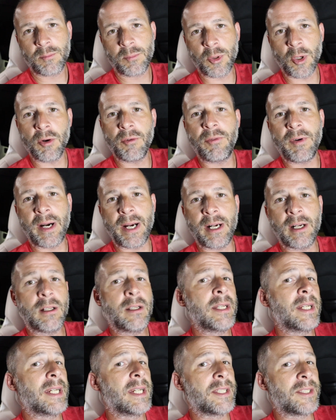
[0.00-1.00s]

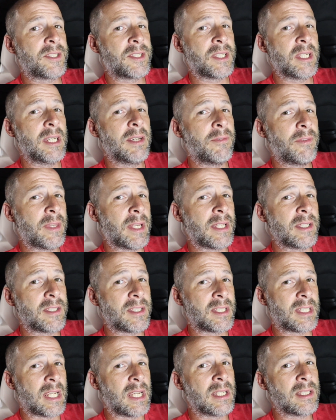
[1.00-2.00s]
profile and see if that
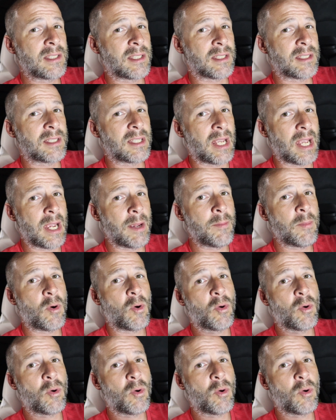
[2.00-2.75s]
stays the same